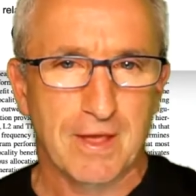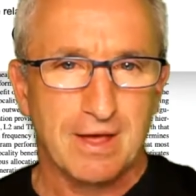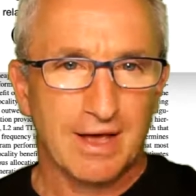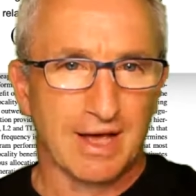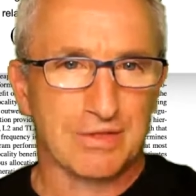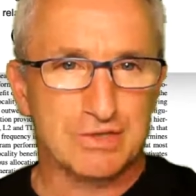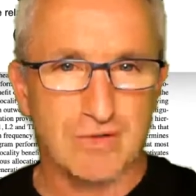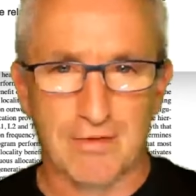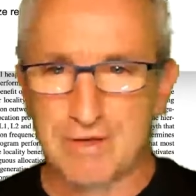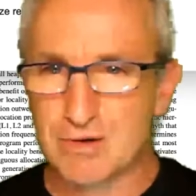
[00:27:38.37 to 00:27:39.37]
And this
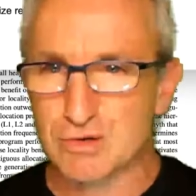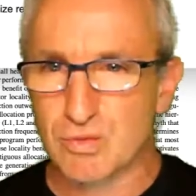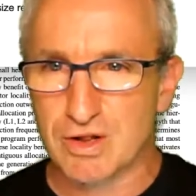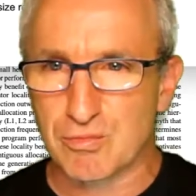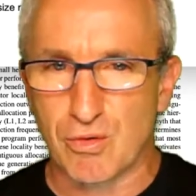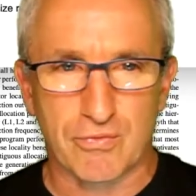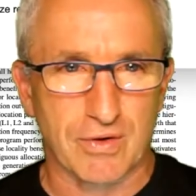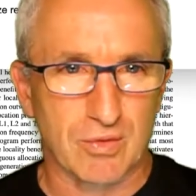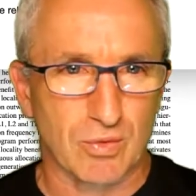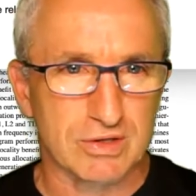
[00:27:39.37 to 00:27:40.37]
graph here is one of the more
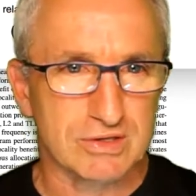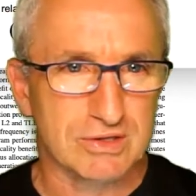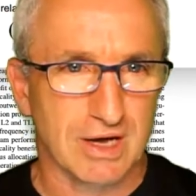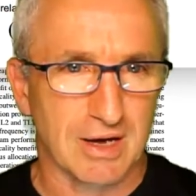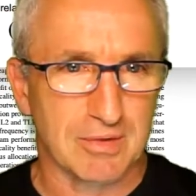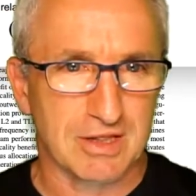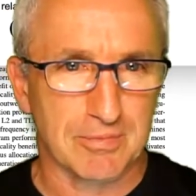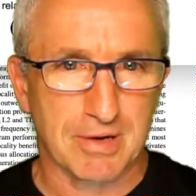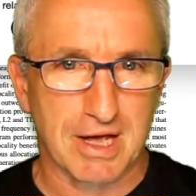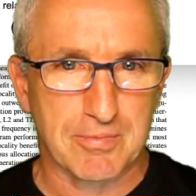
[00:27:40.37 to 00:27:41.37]
fun ones in the
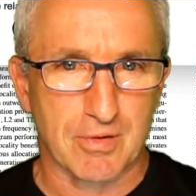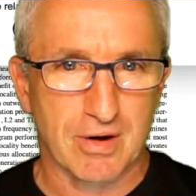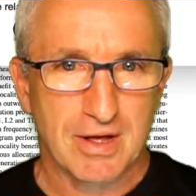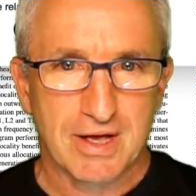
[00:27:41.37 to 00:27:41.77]
paper.